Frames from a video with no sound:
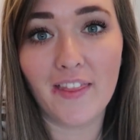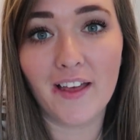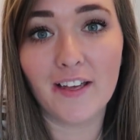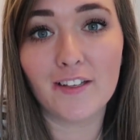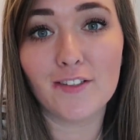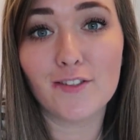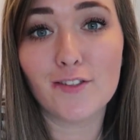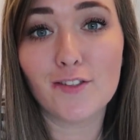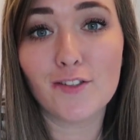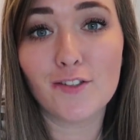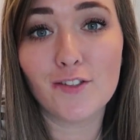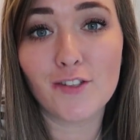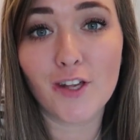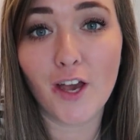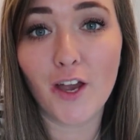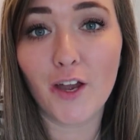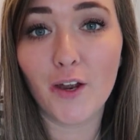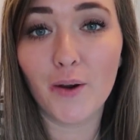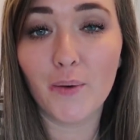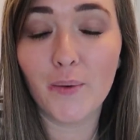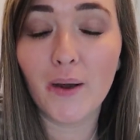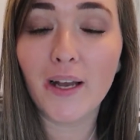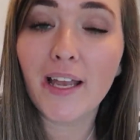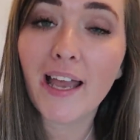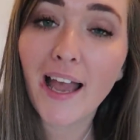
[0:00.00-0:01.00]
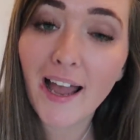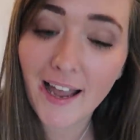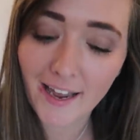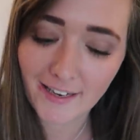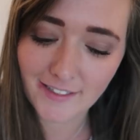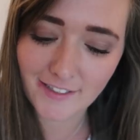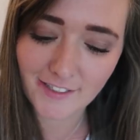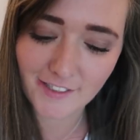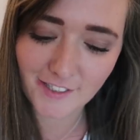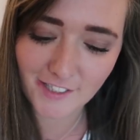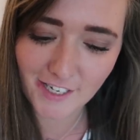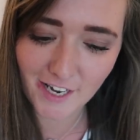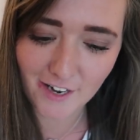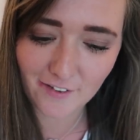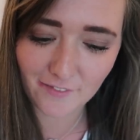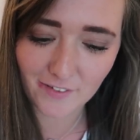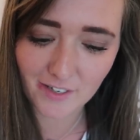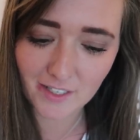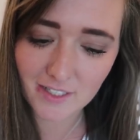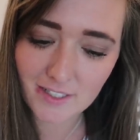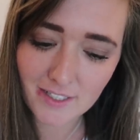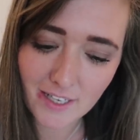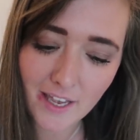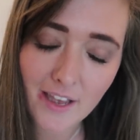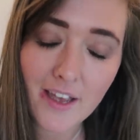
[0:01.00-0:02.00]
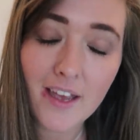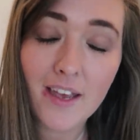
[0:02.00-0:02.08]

That's so kind and generous